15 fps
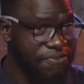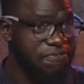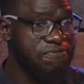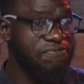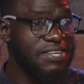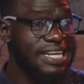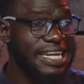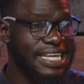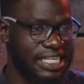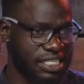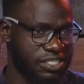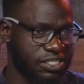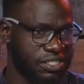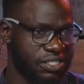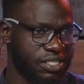
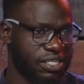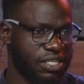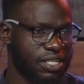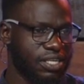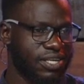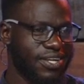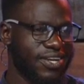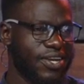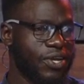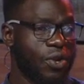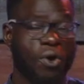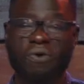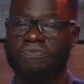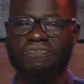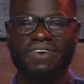Felix.
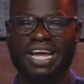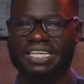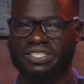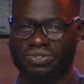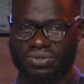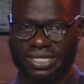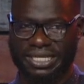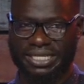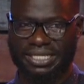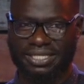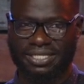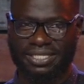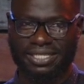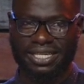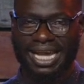No flattery.
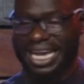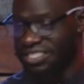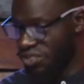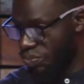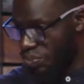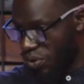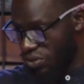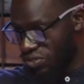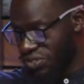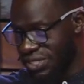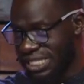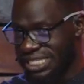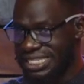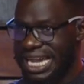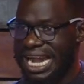As opposed to
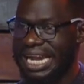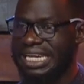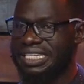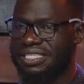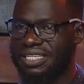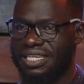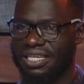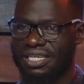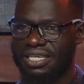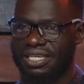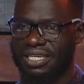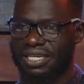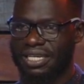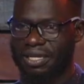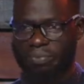these guys,
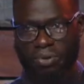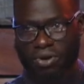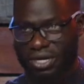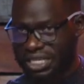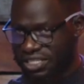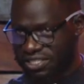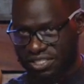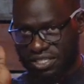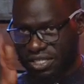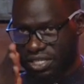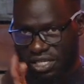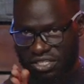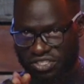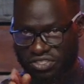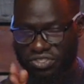Paul is
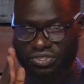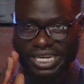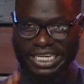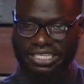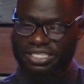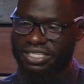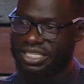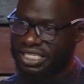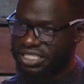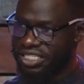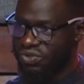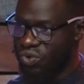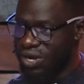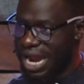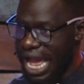straight. This
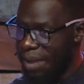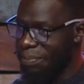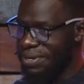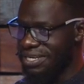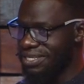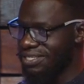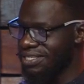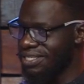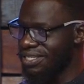is what happened.